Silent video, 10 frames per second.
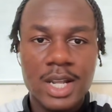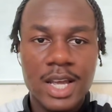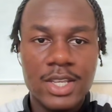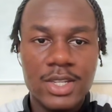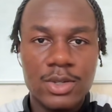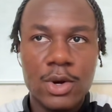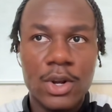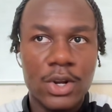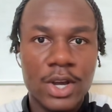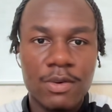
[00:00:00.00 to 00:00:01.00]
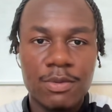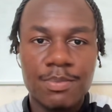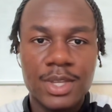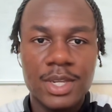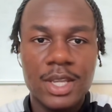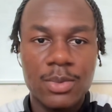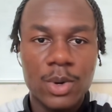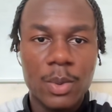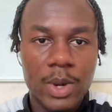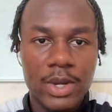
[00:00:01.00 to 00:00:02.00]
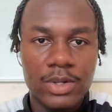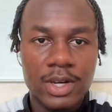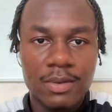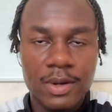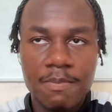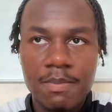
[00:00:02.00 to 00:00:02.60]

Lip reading: Like, he's got to learn from in one way or another.